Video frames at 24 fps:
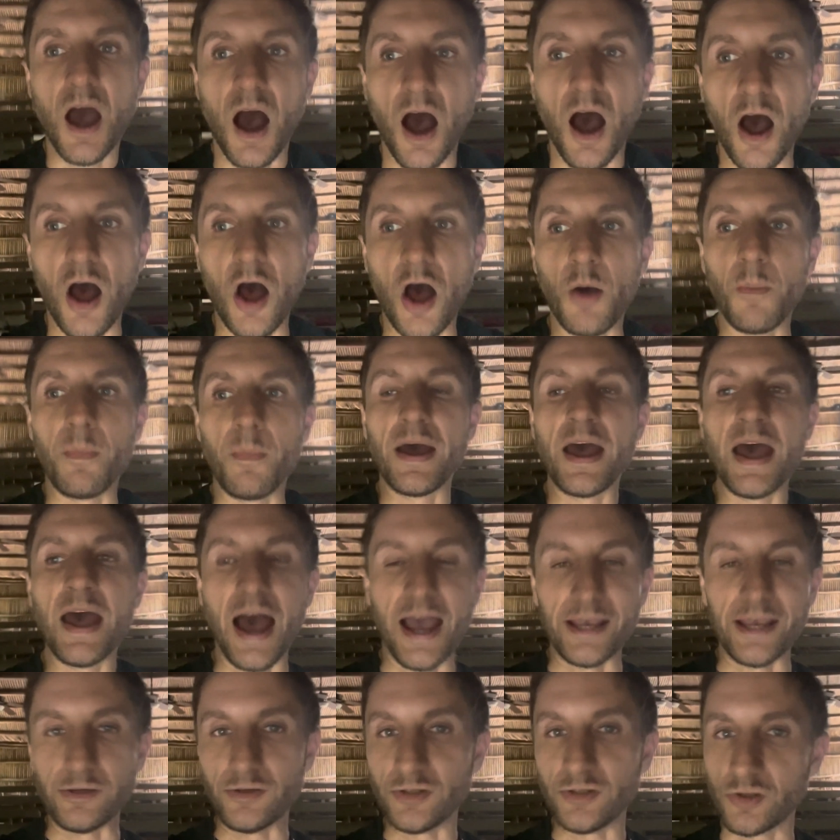Um,
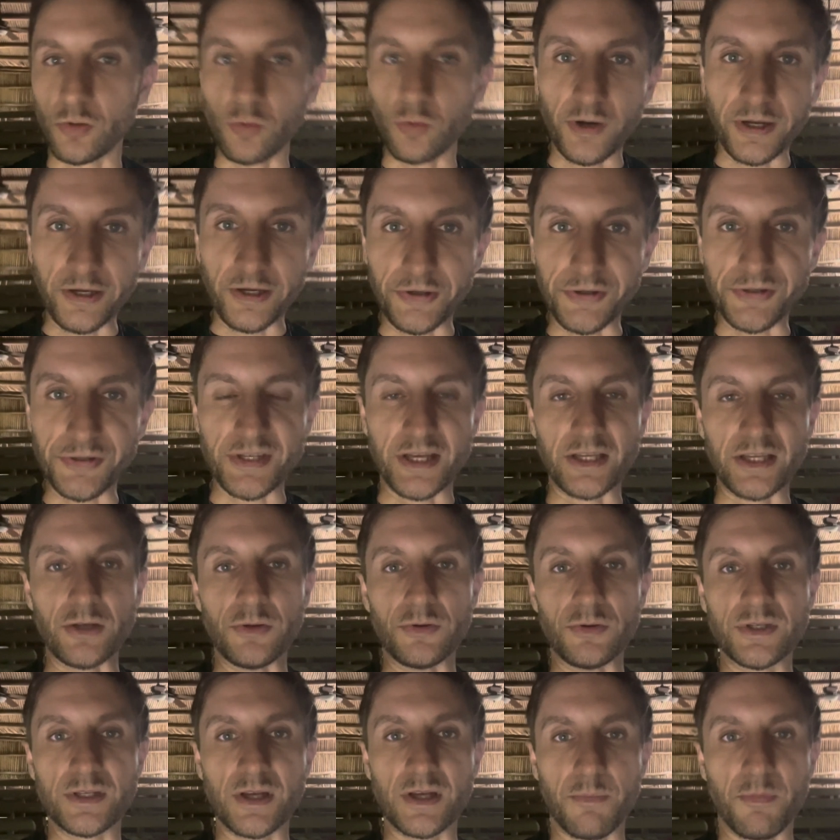I use oils, I
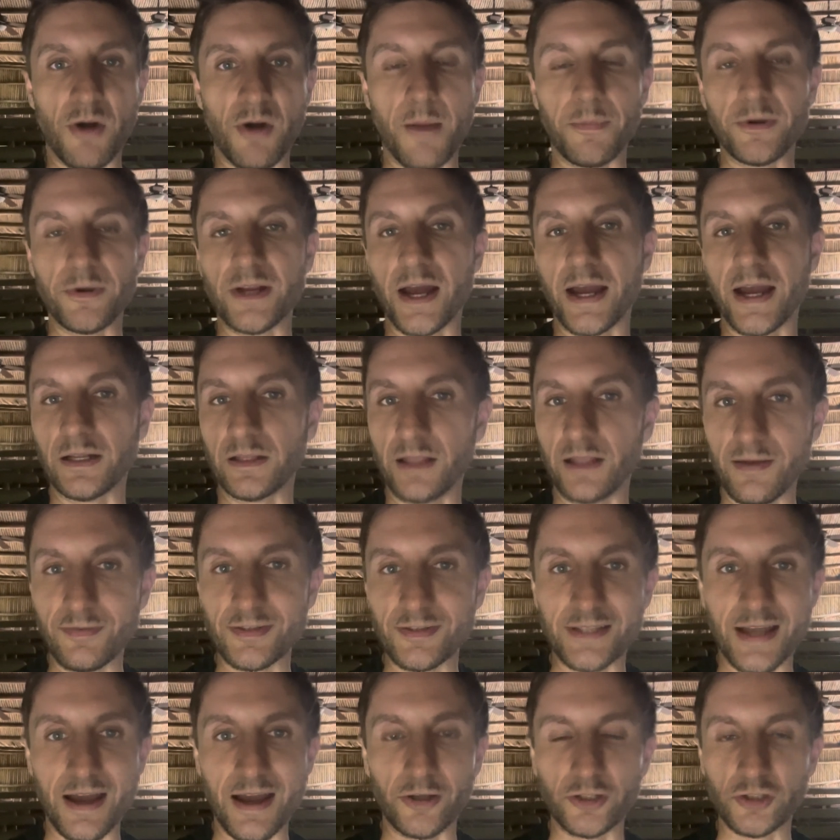use a proper diet and
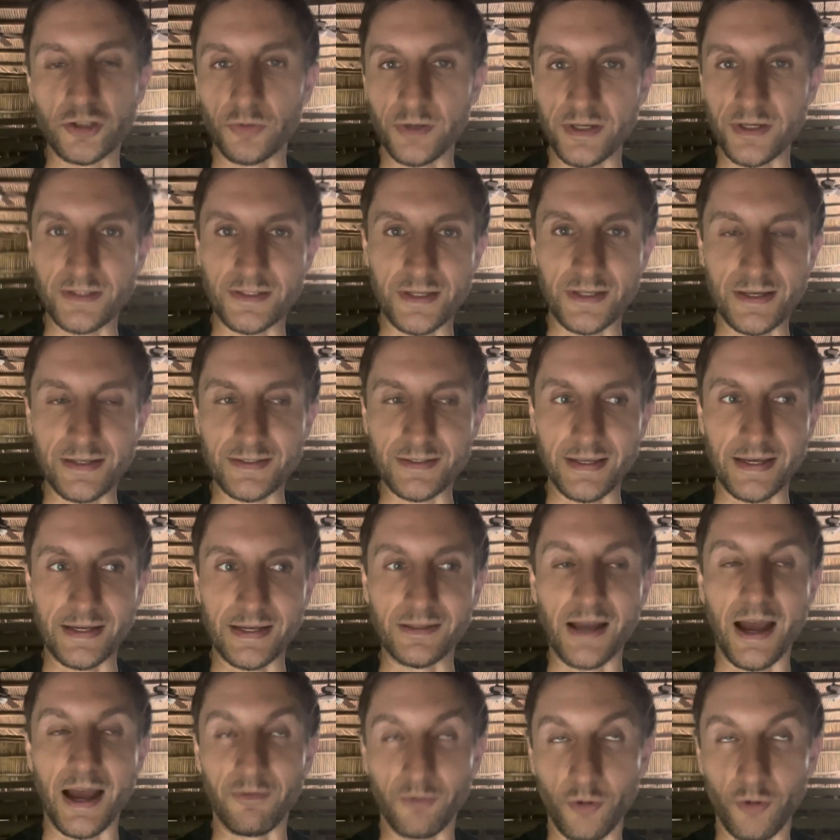lifestyle choices. Like,
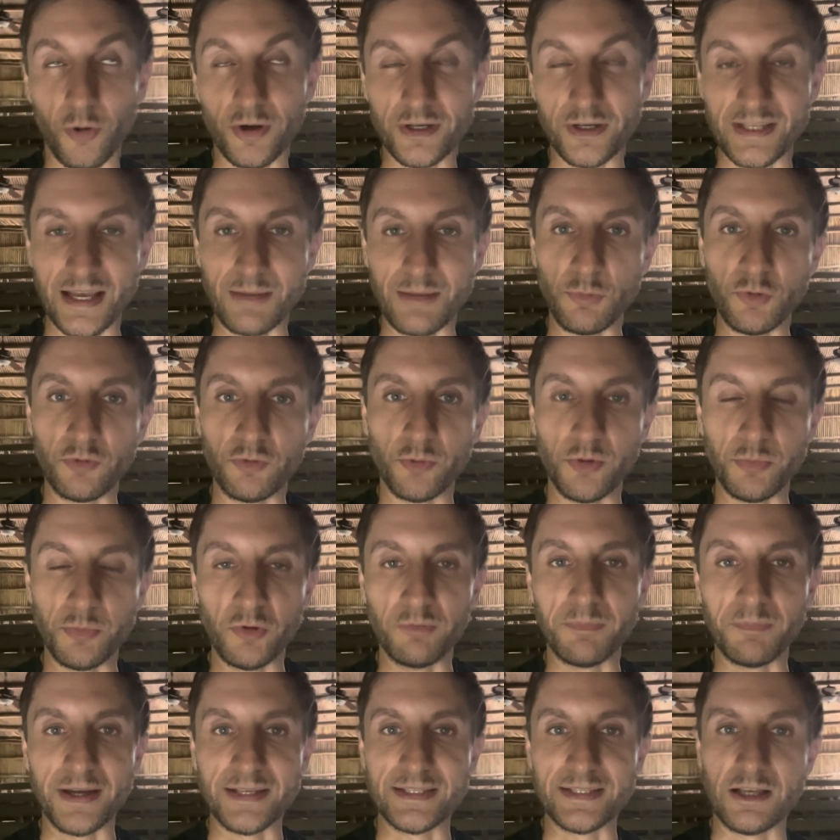of course, I mo-
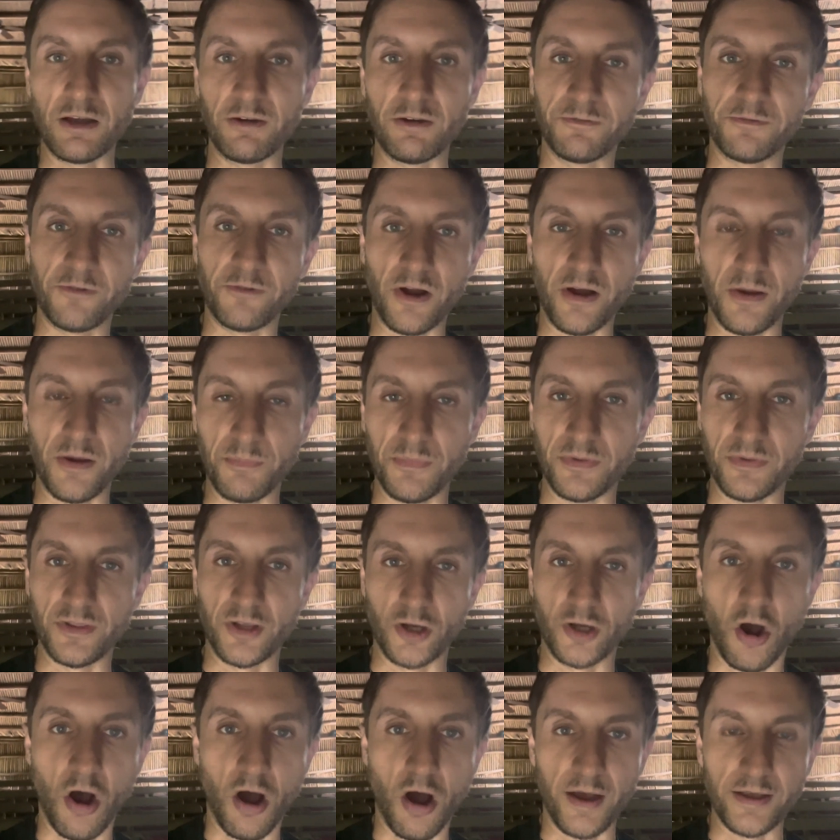removed myself from
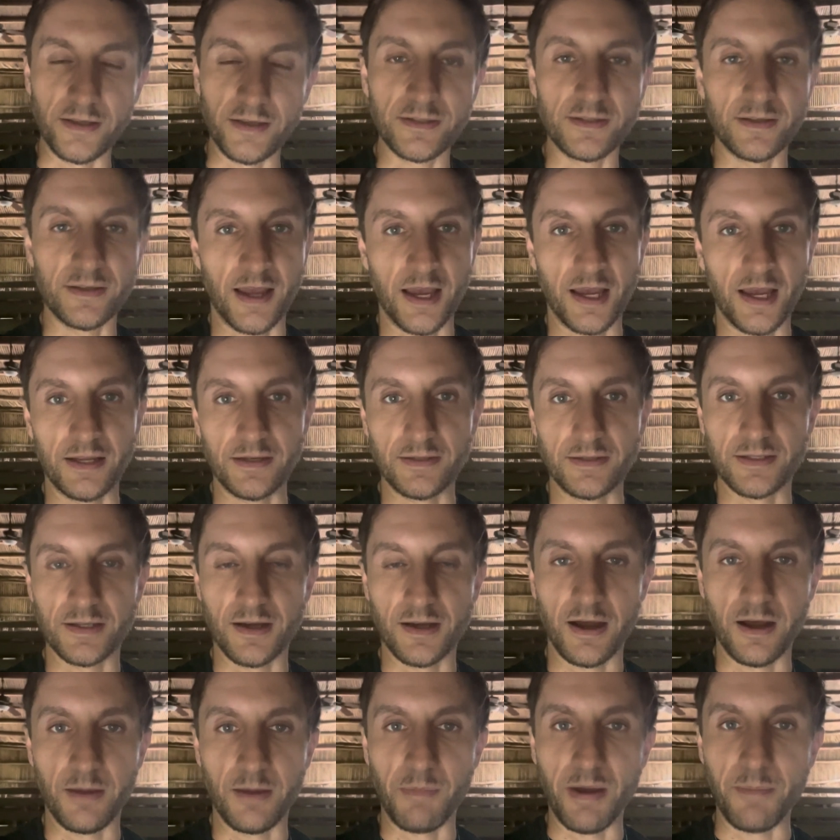the cause and
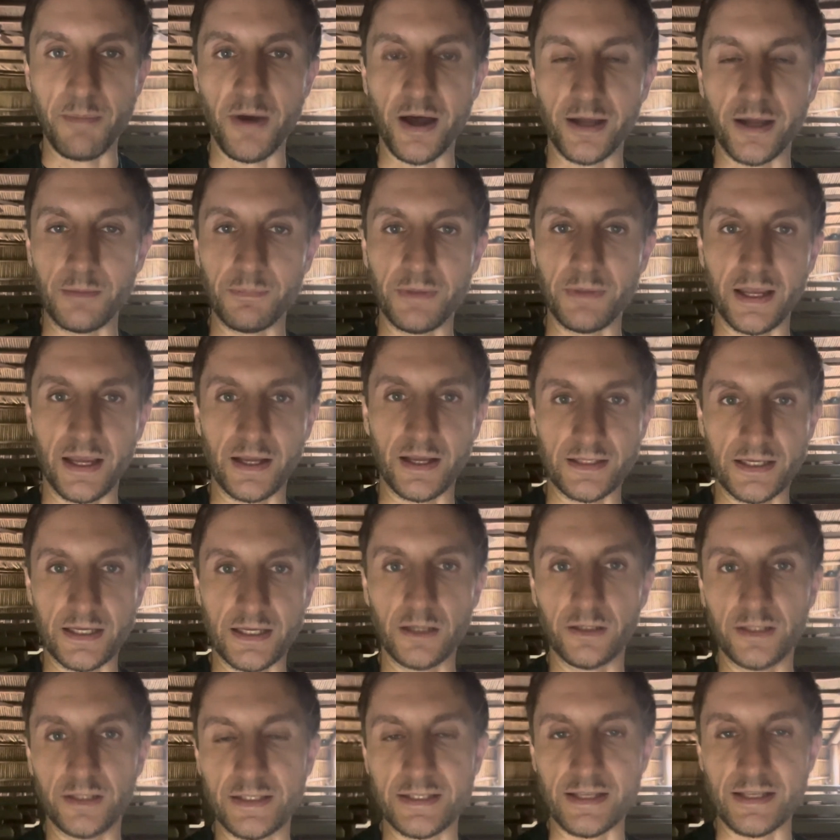uh, my body began to
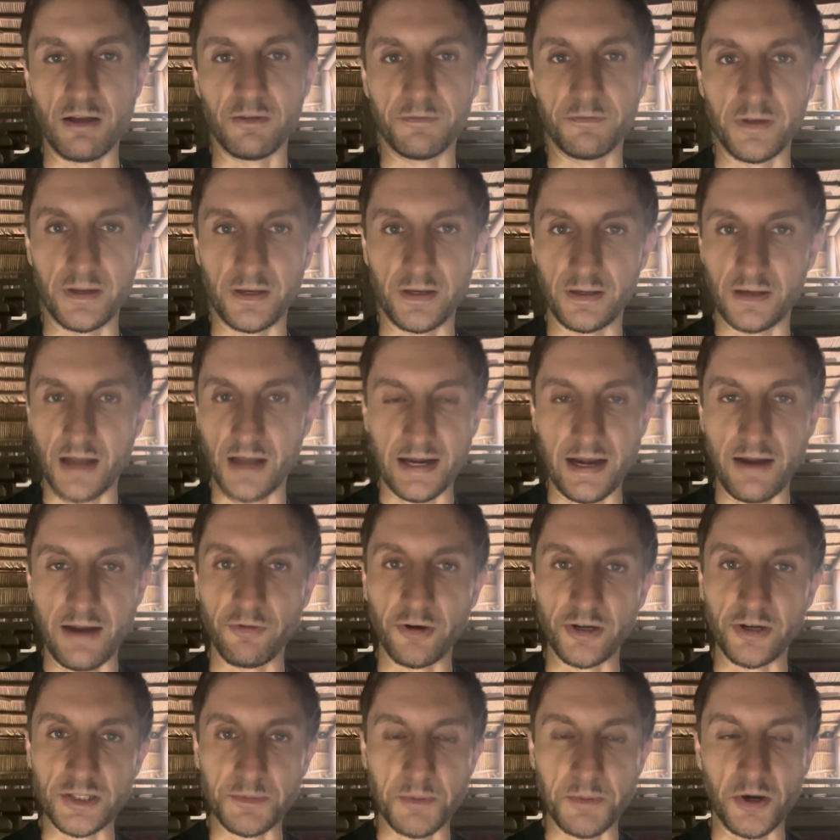heal itself, and I
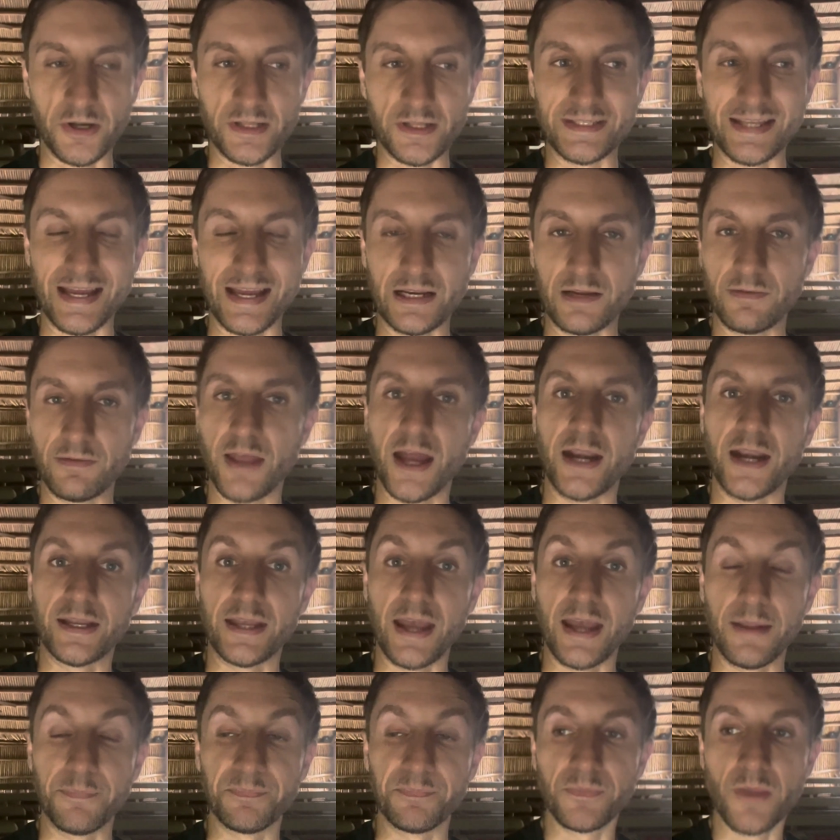never experienced any of that
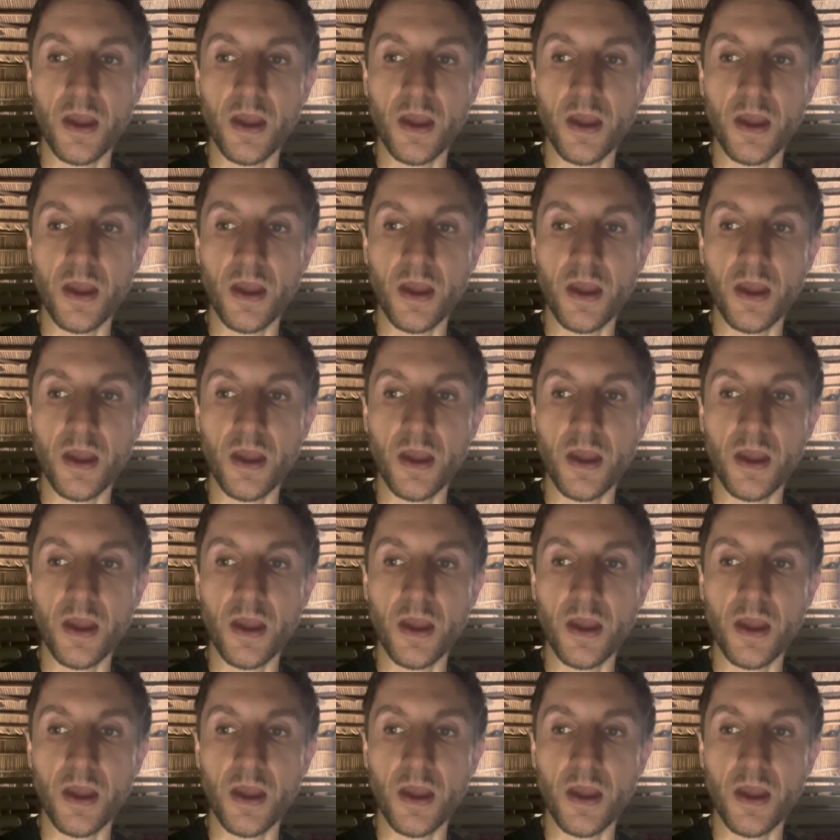again.